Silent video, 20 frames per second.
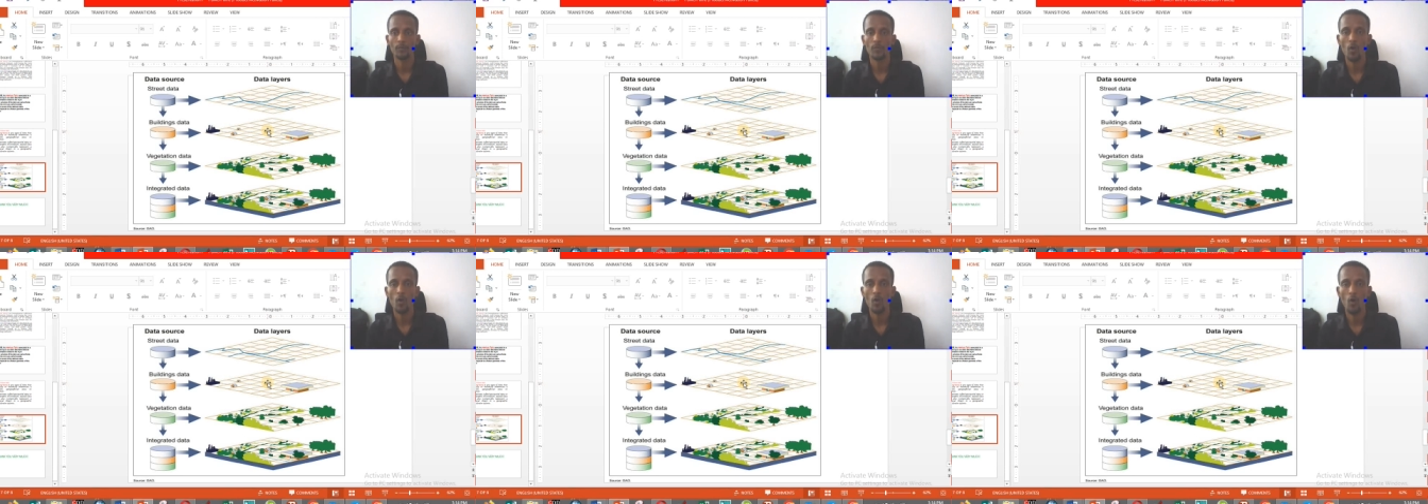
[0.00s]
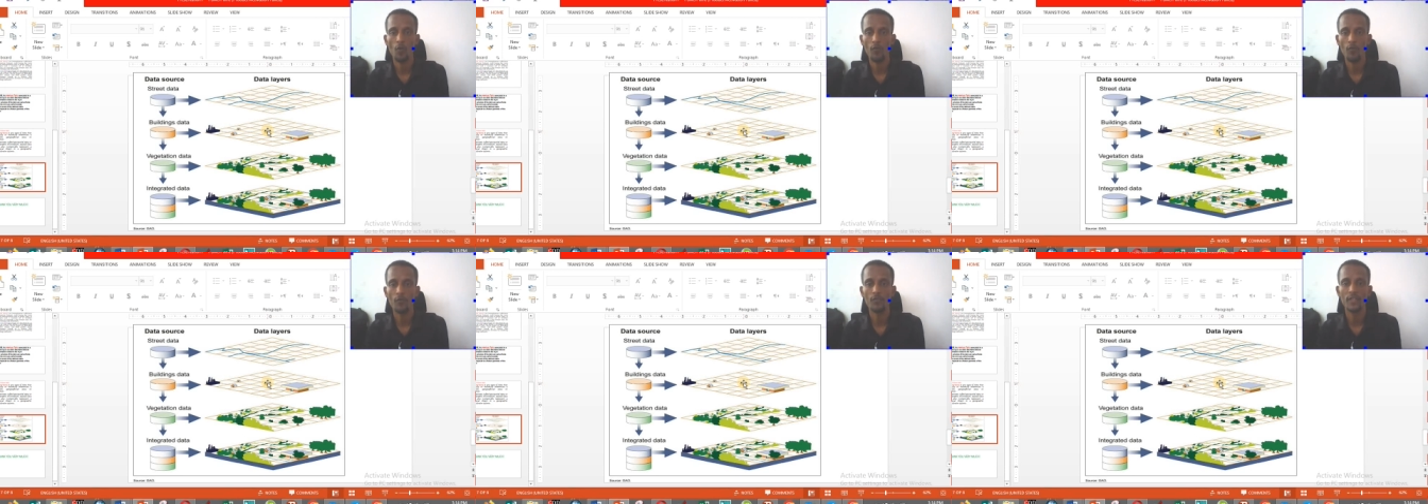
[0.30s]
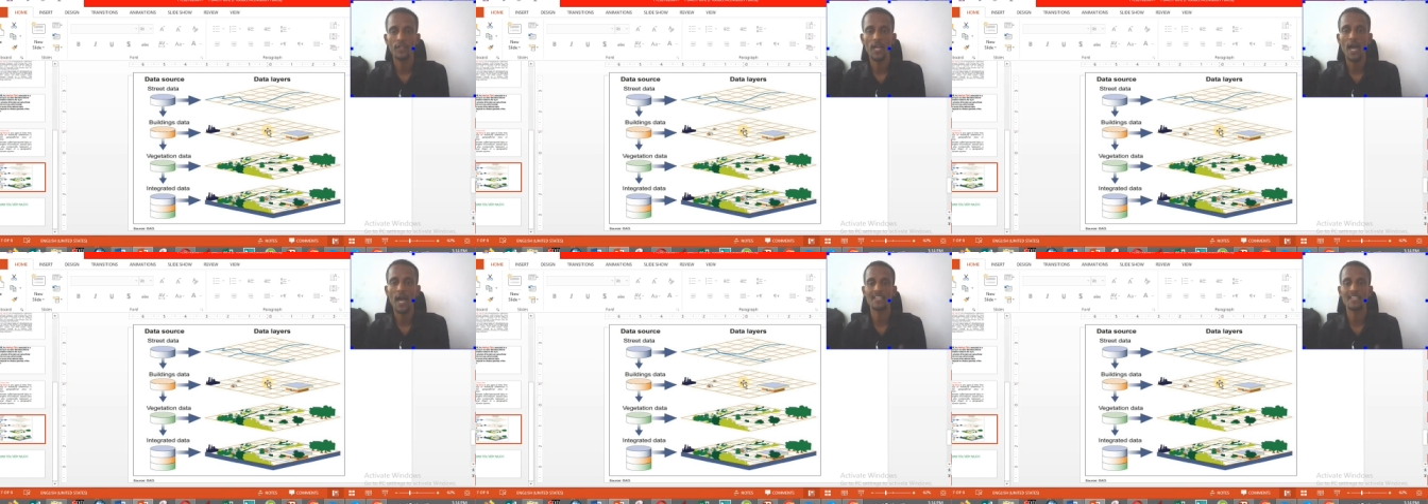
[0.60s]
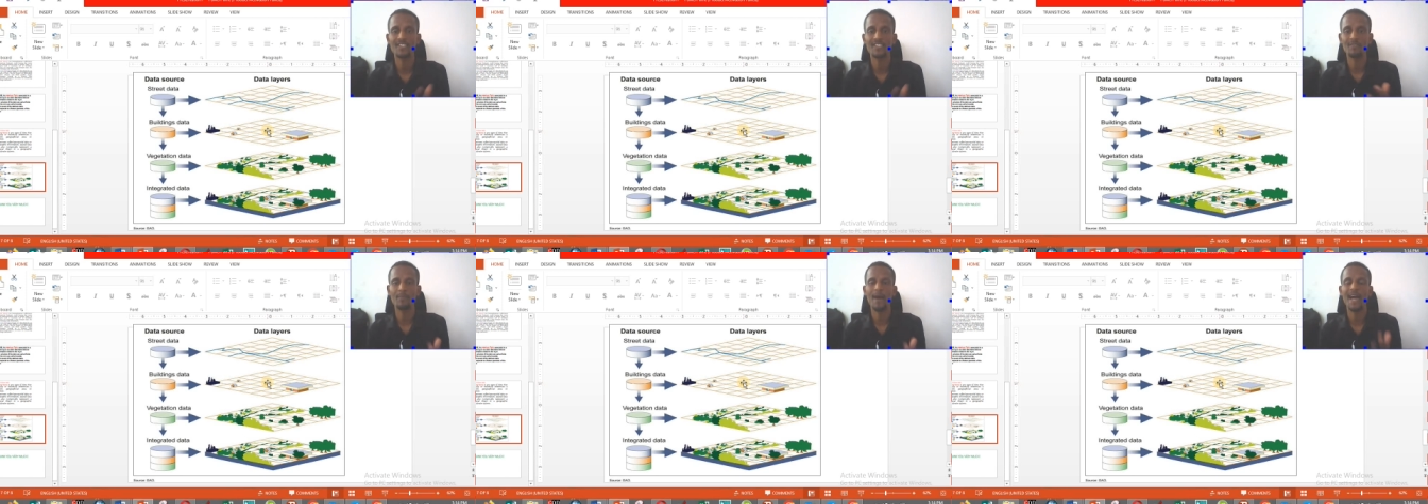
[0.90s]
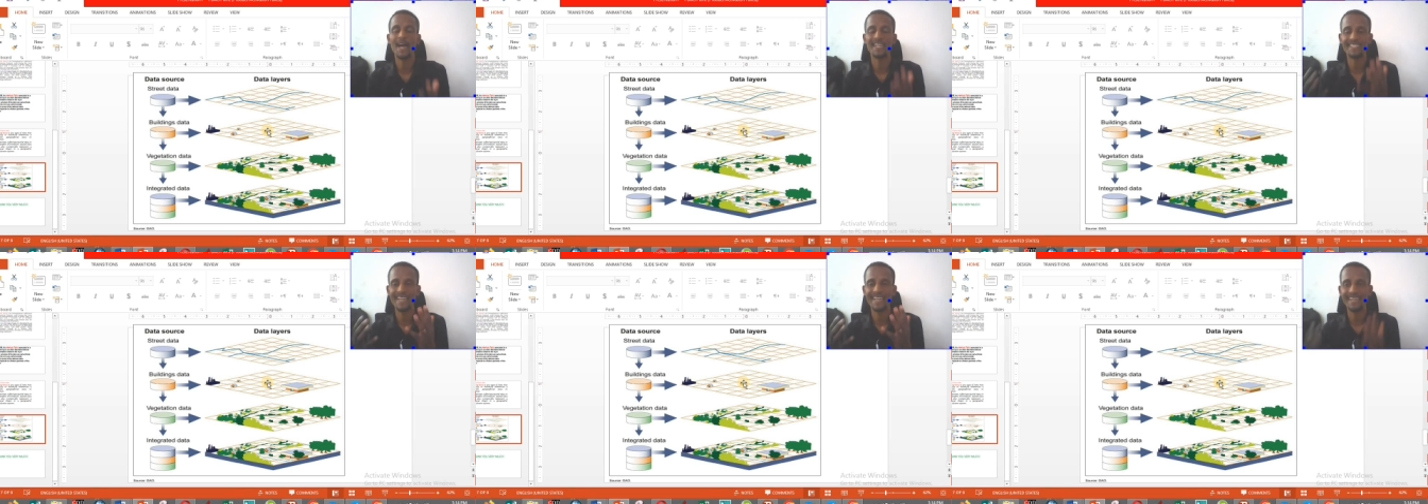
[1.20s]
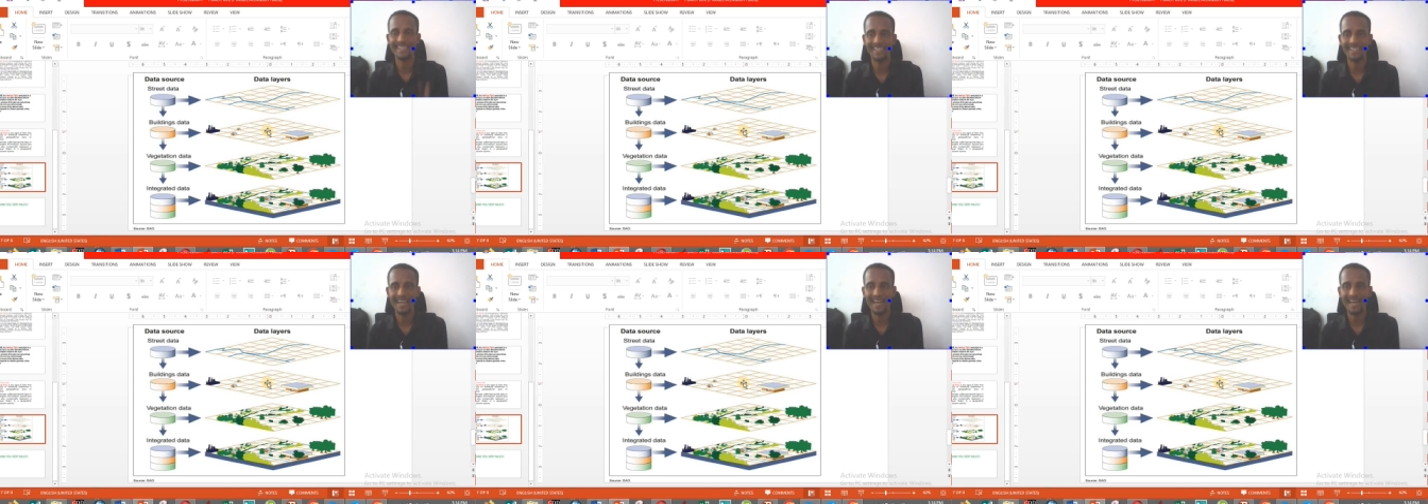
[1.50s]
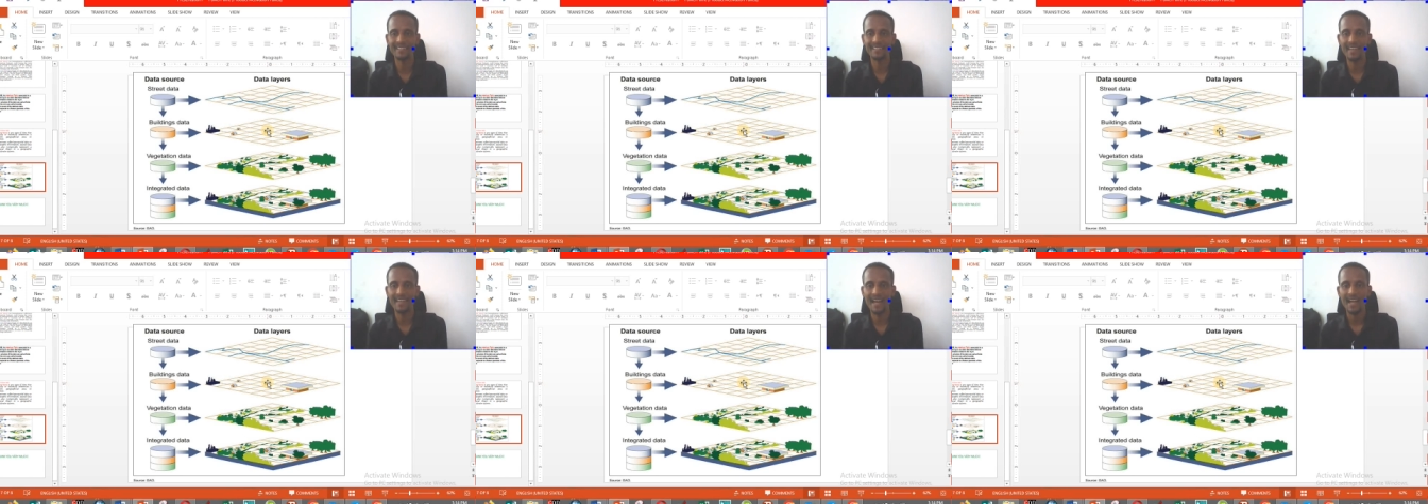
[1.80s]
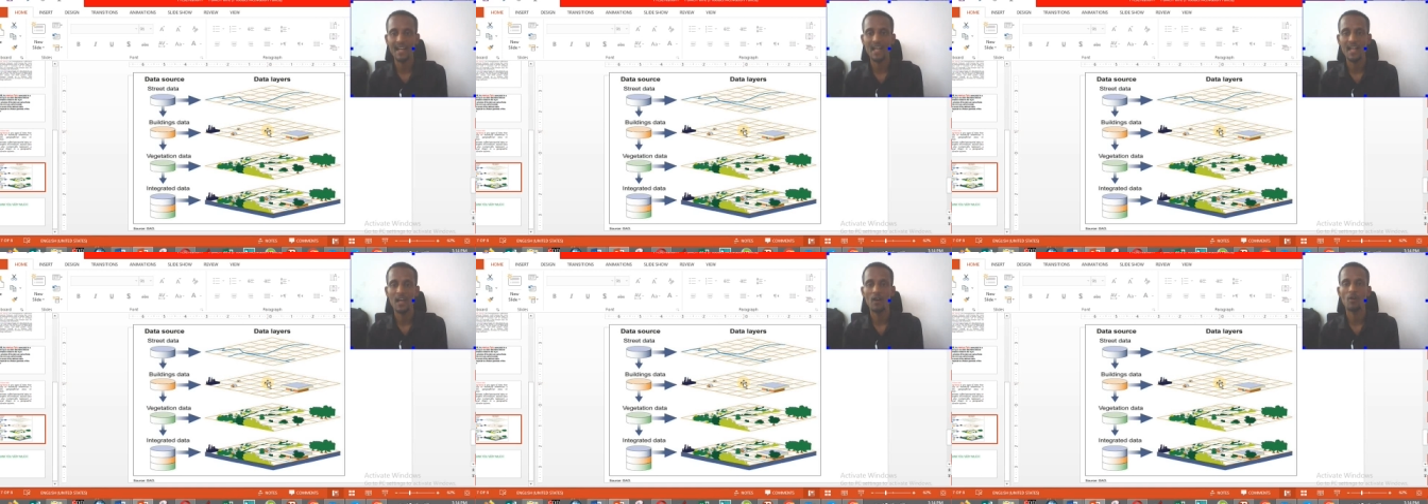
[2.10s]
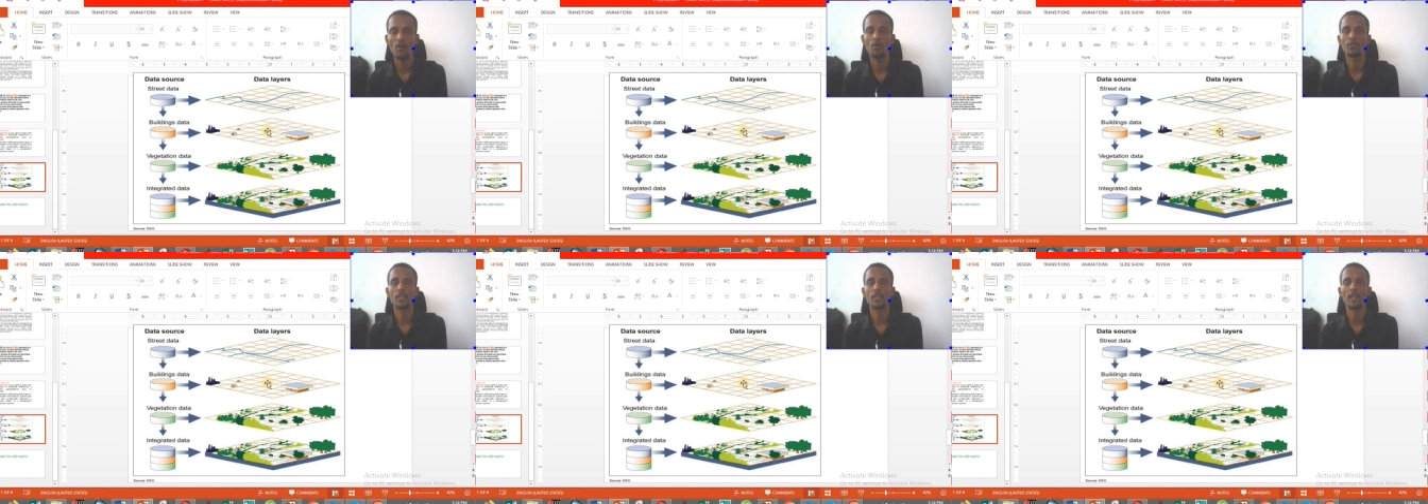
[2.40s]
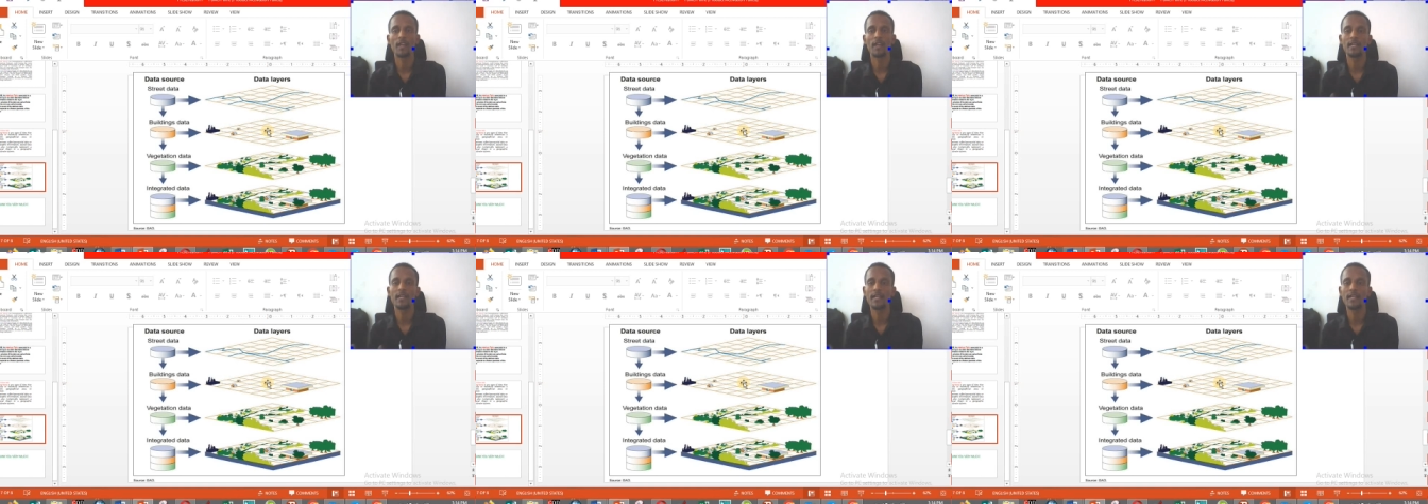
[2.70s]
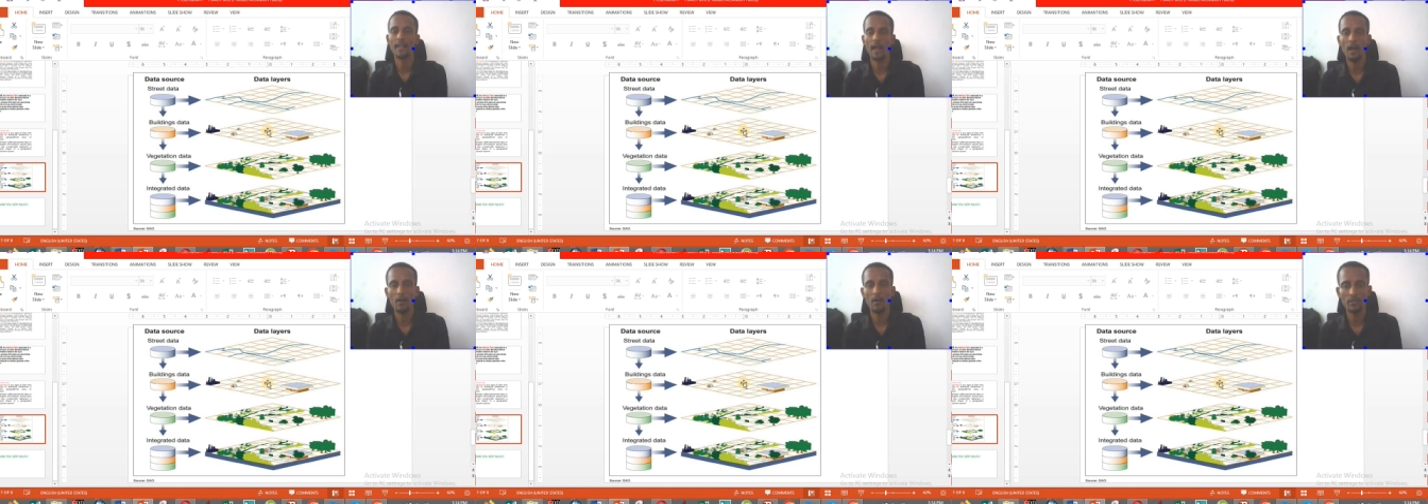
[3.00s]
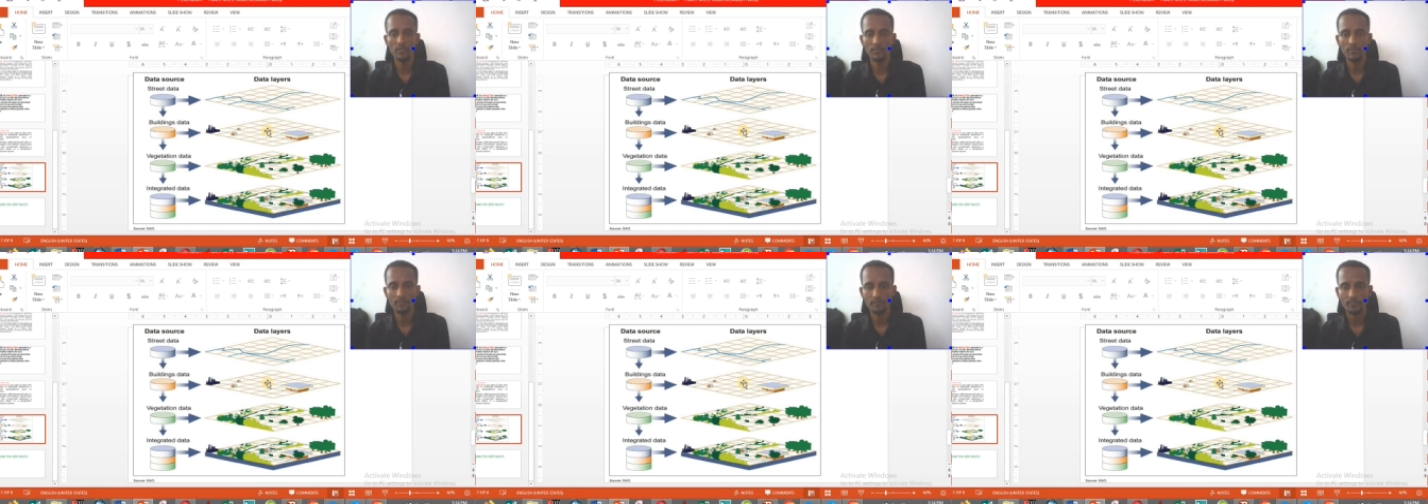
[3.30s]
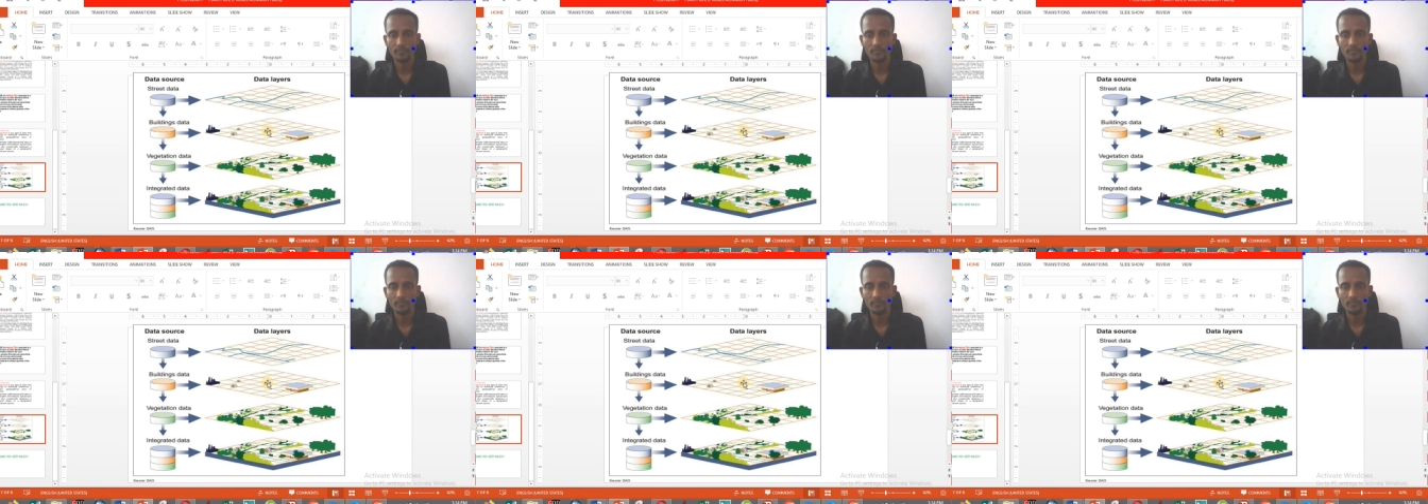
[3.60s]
of the spatial data on the real ground.